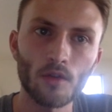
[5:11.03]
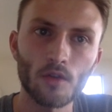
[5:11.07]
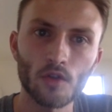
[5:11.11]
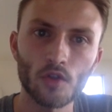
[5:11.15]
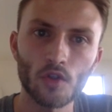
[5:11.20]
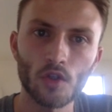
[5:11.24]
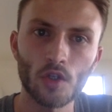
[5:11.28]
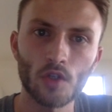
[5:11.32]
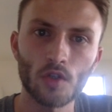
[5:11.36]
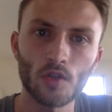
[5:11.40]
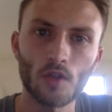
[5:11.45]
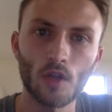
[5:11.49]
There's
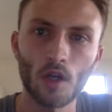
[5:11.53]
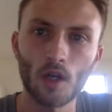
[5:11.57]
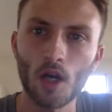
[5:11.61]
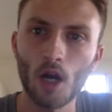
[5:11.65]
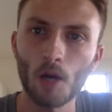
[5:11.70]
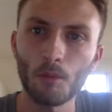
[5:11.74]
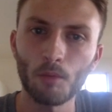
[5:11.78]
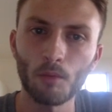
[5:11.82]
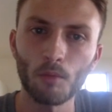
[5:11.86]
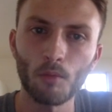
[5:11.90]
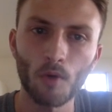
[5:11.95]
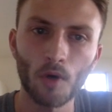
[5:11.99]
just a
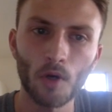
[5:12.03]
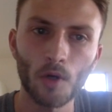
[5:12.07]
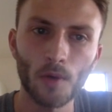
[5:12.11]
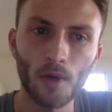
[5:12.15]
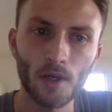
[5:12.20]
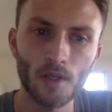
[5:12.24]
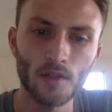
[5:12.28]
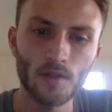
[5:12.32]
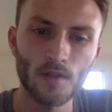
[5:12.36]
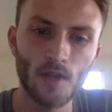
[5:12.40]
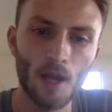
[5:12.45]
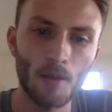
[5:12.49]
couple more
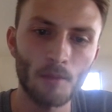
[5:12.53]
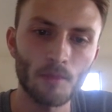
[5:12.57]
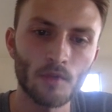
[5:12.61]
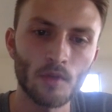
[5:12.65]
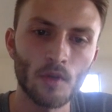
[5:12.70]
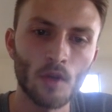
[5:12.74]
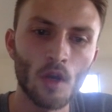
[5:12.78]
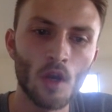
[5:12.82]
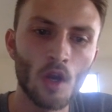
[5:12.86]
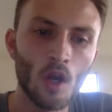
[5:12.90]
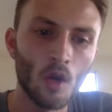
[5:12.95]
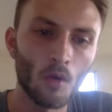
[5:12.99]
quick steps.
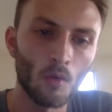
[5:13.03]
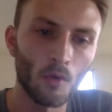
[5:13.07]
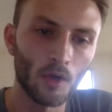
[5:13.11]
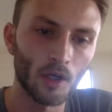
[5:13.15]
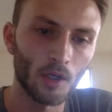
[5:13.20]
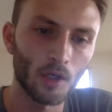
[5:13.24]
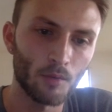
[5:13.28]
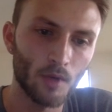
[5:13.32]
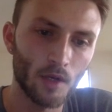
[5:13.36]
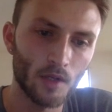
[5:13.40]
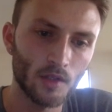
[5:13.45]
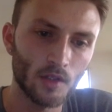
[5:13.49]
We're
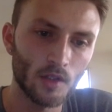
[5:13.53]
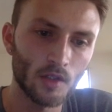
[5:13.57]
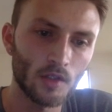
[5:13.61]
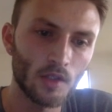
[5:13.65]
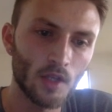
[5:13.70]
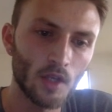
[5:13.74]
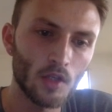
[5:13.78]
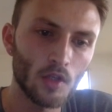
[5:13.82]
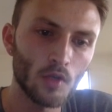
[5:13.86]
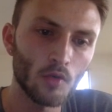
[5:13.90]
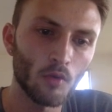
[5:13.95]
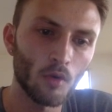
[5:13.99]
going to press
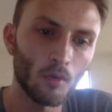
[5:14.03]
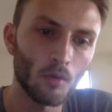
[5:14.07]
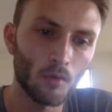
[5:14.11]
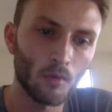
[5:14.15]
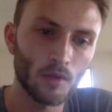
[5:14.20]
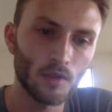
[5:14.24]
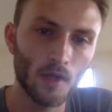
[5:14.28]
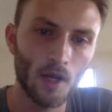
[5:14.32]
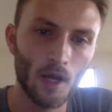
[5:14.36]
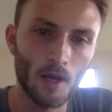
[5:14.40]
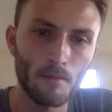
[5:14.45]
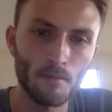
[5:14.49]
continue one more
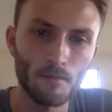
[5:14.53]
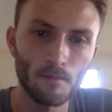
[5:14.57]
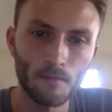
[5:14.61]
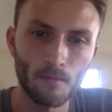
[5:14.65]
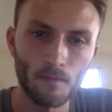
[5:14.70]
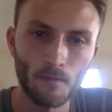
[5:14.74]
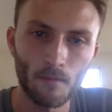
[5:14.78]
time,